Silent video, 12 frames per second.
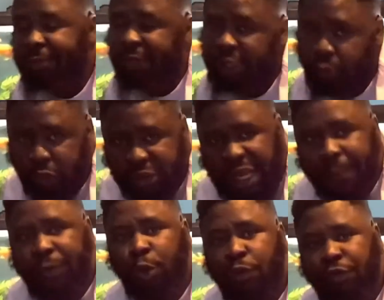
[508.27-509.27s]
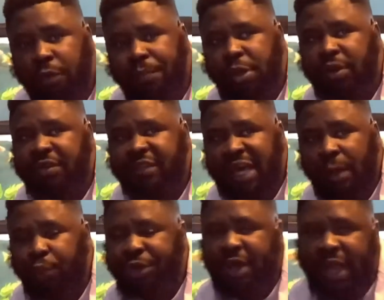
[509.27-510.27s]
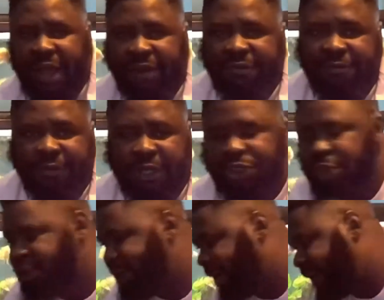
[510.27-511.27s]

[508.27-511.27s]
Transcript: it will happen over a period of time when you're adding fish, you're taking